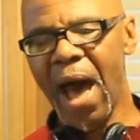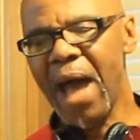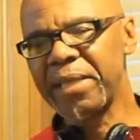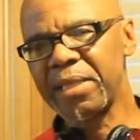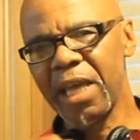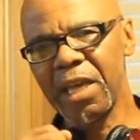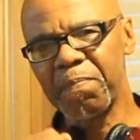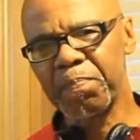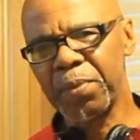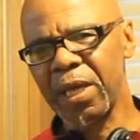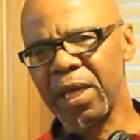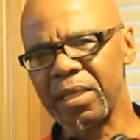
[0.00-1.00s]
I
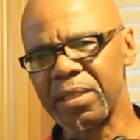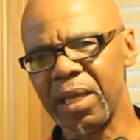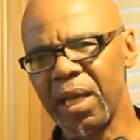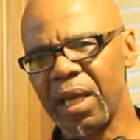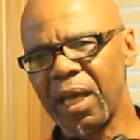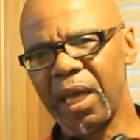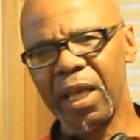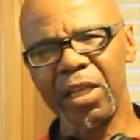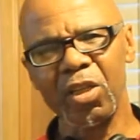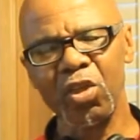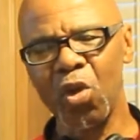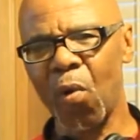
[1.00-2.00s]
take peace
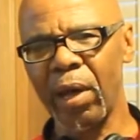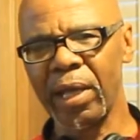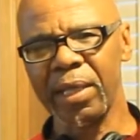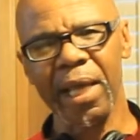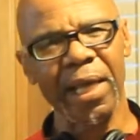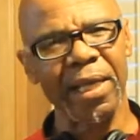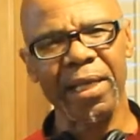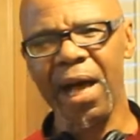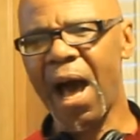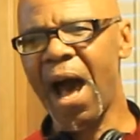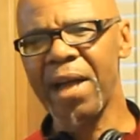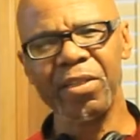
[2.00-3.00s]
in knowing that
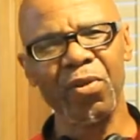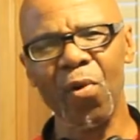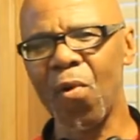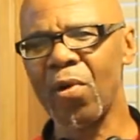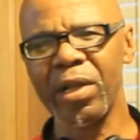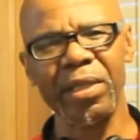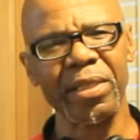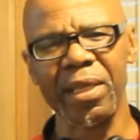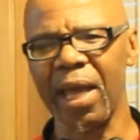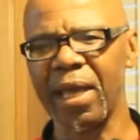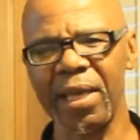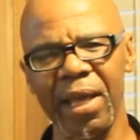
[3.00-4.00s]
God is going to
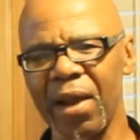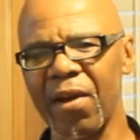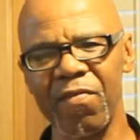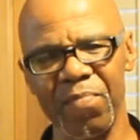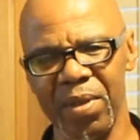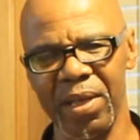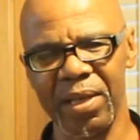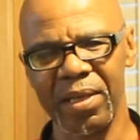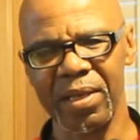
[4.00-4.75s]
take care of me.